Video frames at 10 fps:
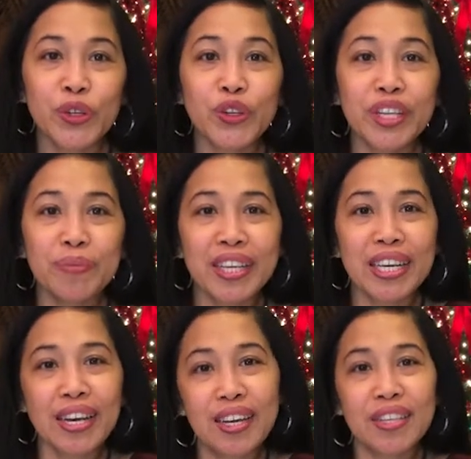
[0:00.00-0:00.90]
Good
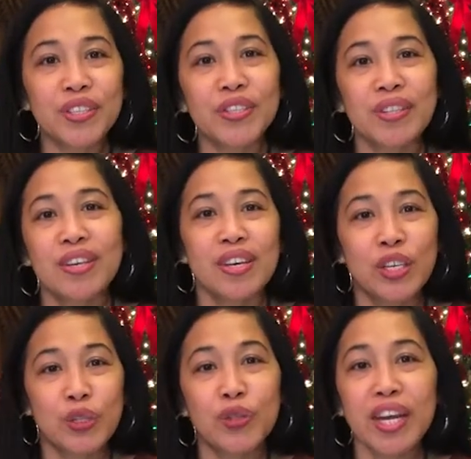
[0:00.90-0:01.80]
evening, guys.
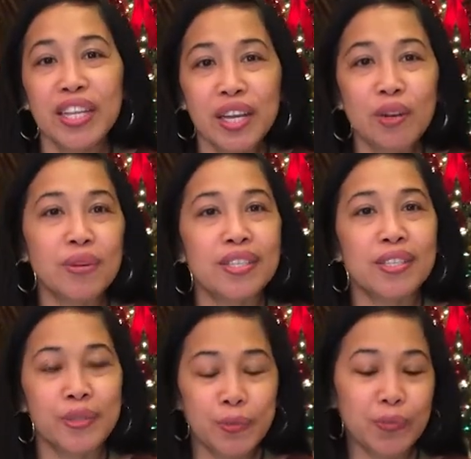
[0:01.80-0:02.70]
Tonight I
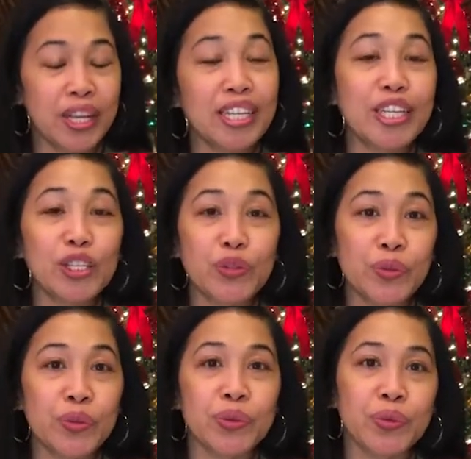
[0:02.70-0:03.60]
was planning
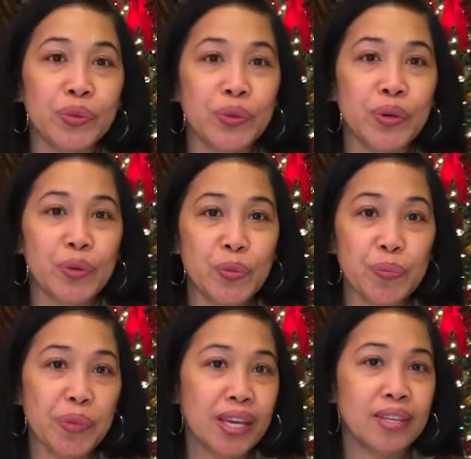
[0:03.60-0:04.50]
to
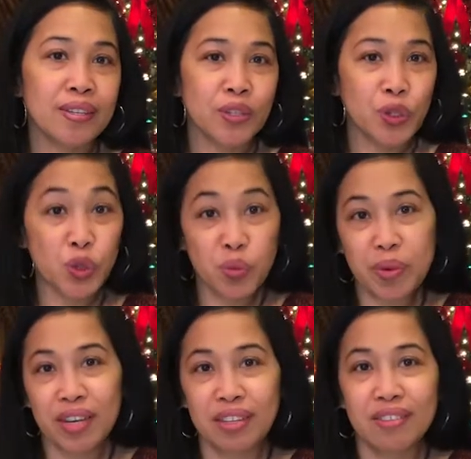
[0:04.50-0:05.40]
make
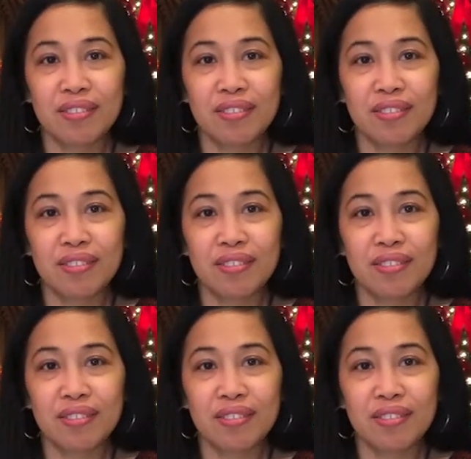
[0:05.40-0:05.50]
suman.